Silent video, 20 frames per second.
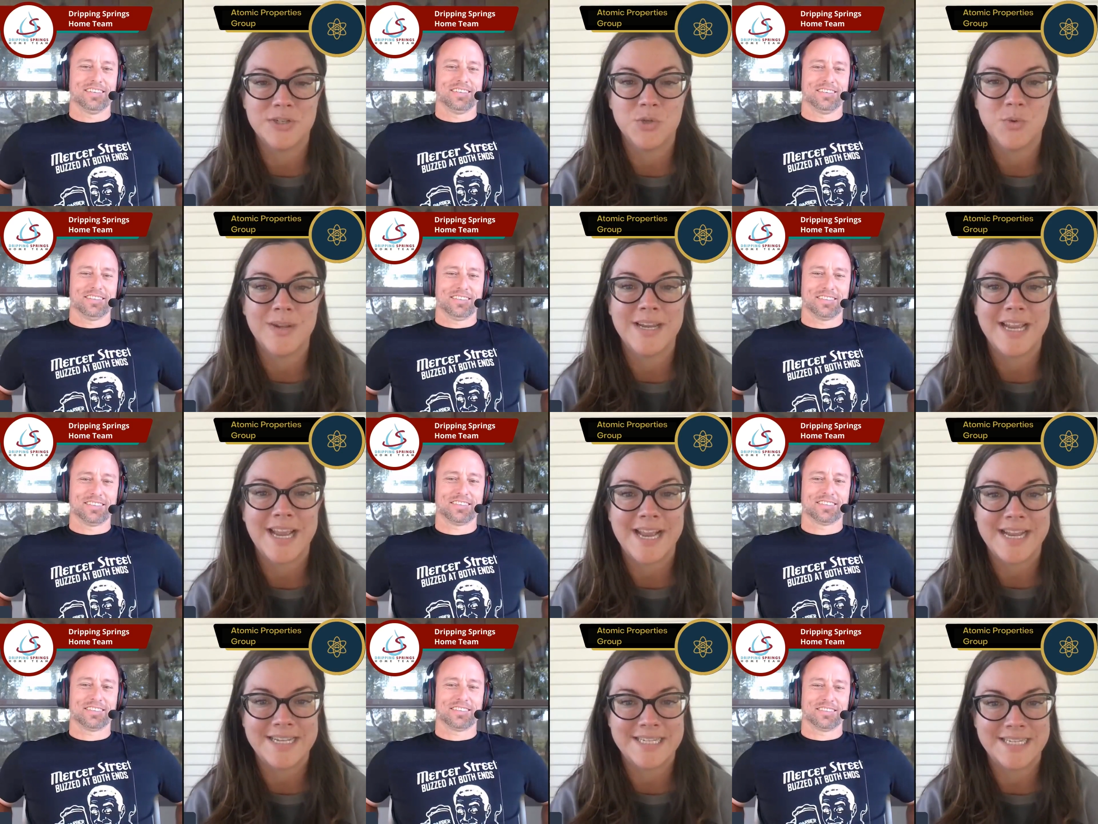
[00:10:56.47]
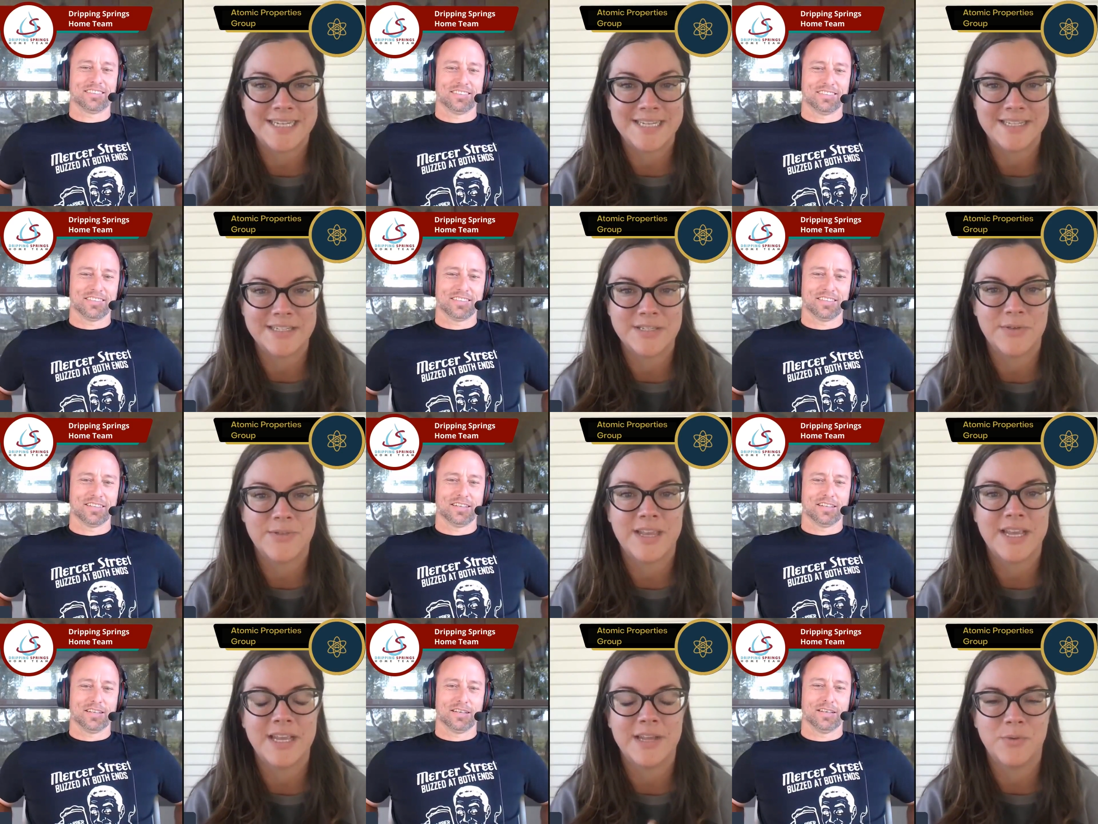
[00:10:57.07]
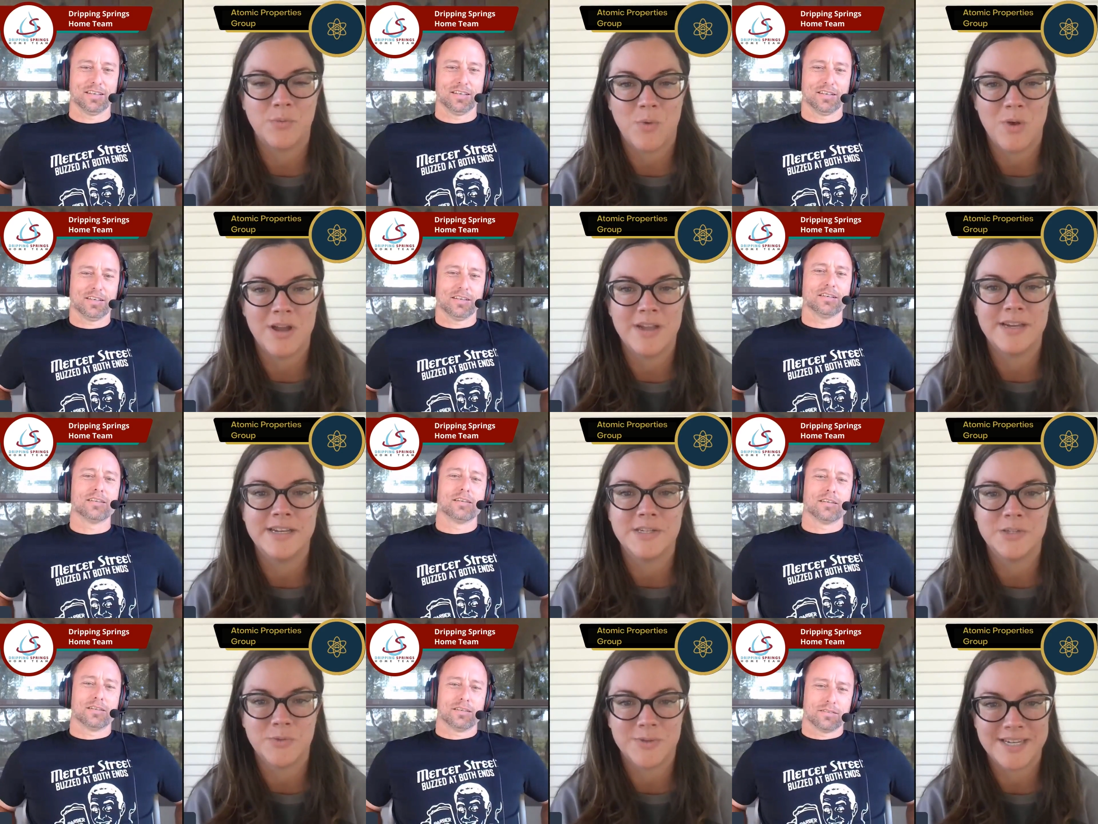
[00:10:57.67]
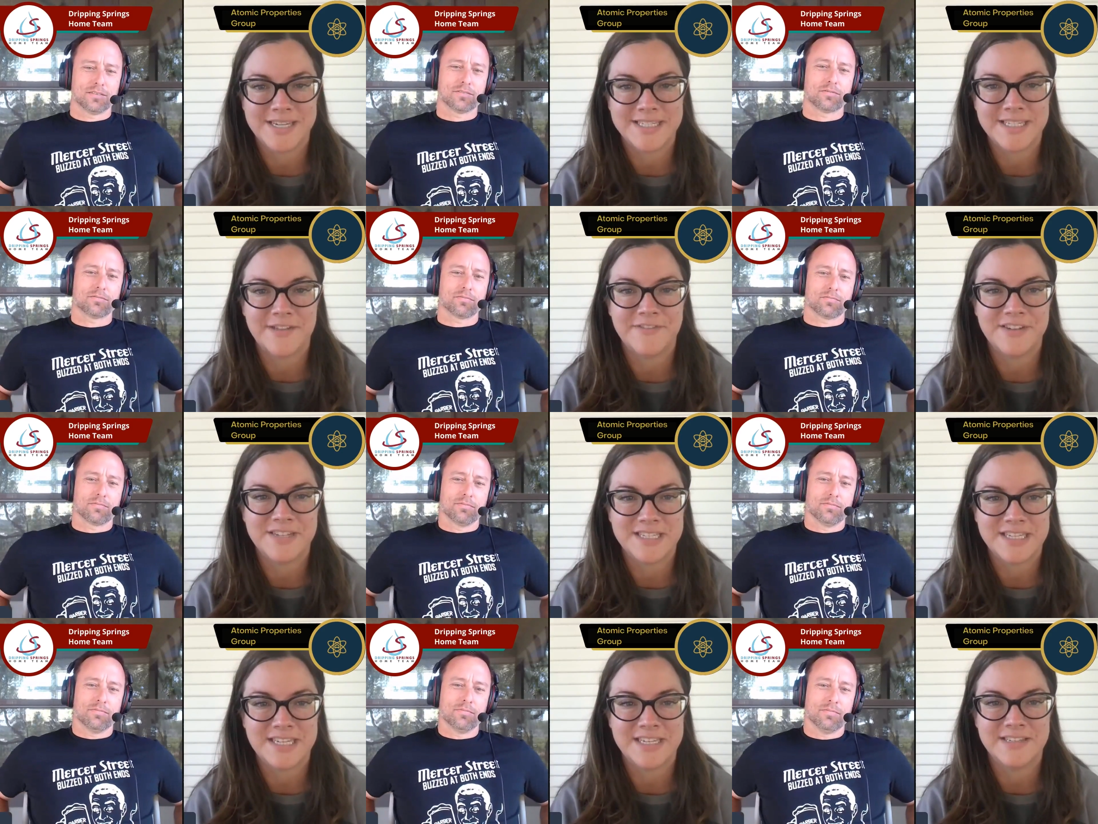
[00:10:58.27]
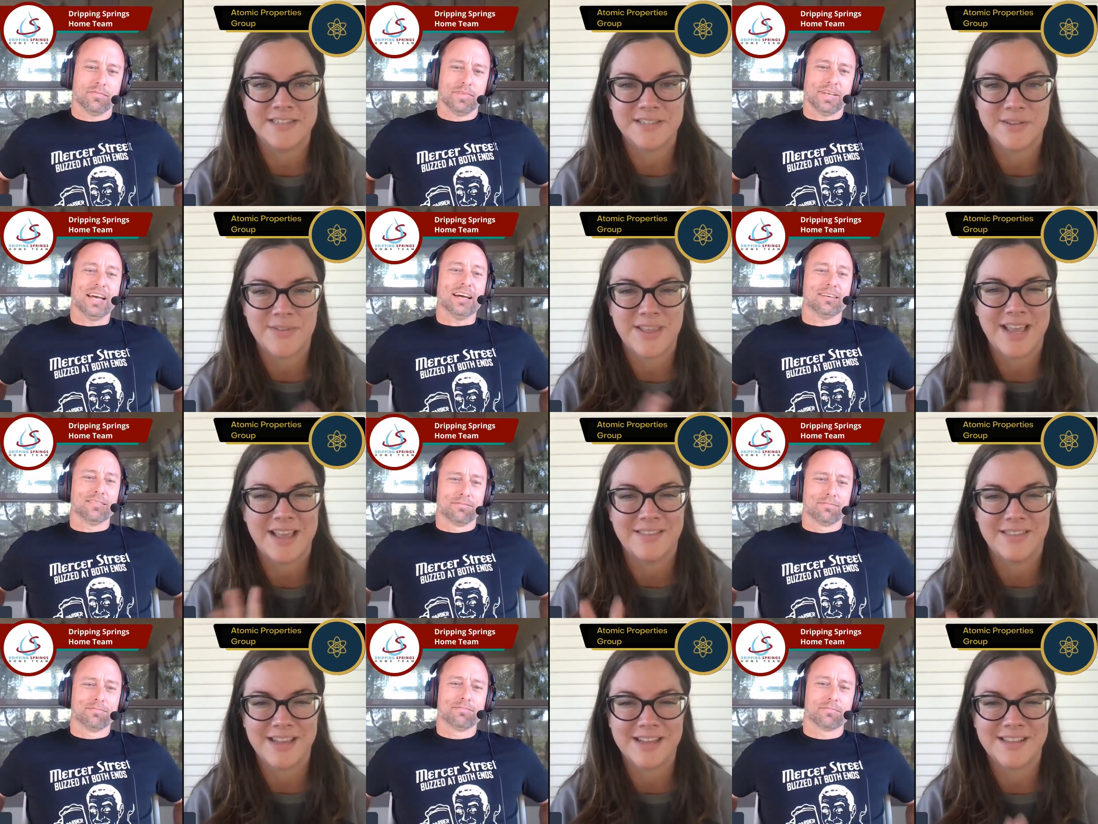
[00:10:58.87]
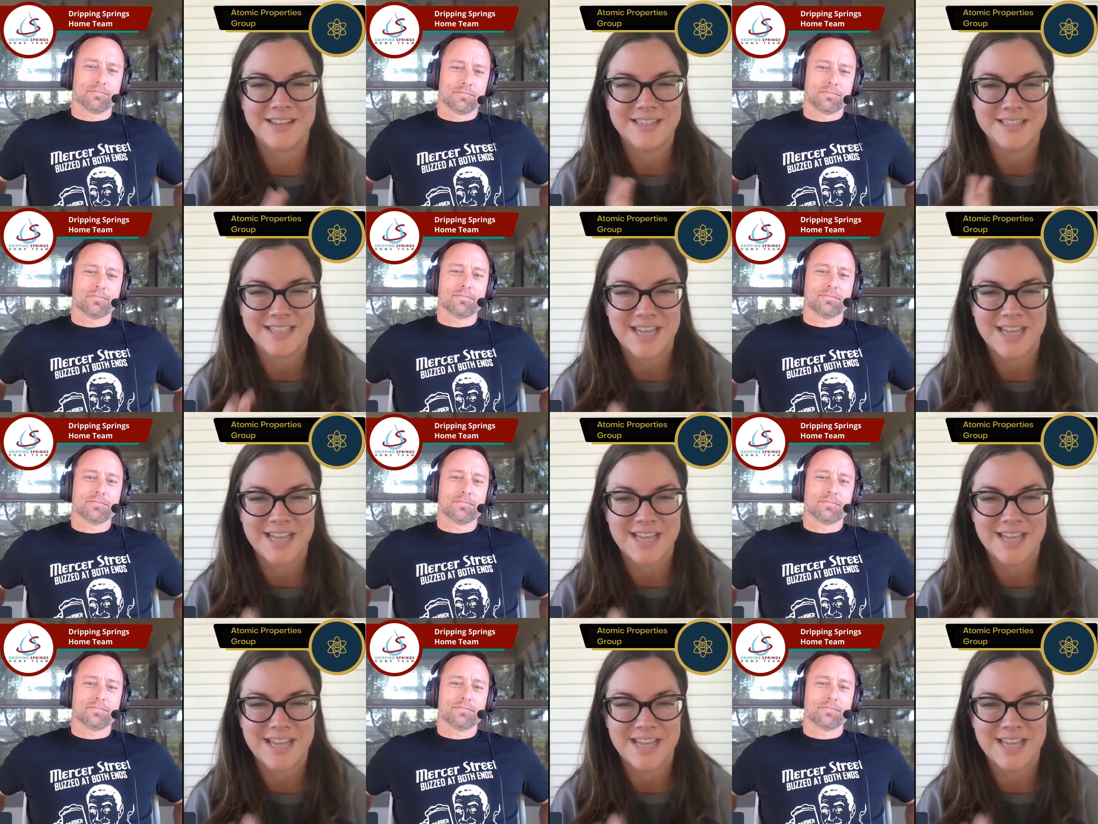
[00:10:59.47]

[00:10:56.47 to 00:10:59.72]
Speaker 1: in 2018, so they had won in 2017, so yeah. they had like the